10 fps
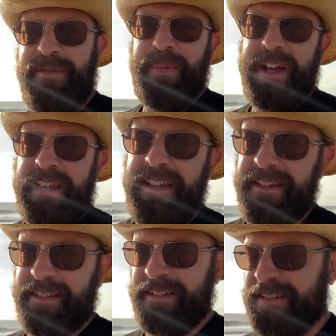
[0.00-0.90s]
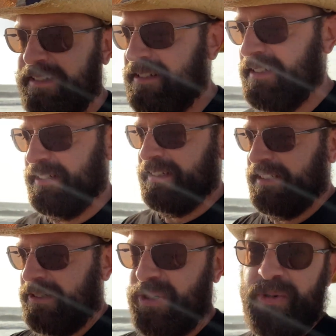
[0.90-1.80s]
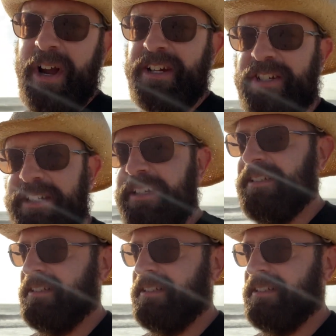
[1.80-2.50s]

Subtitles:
a penny, which we're actually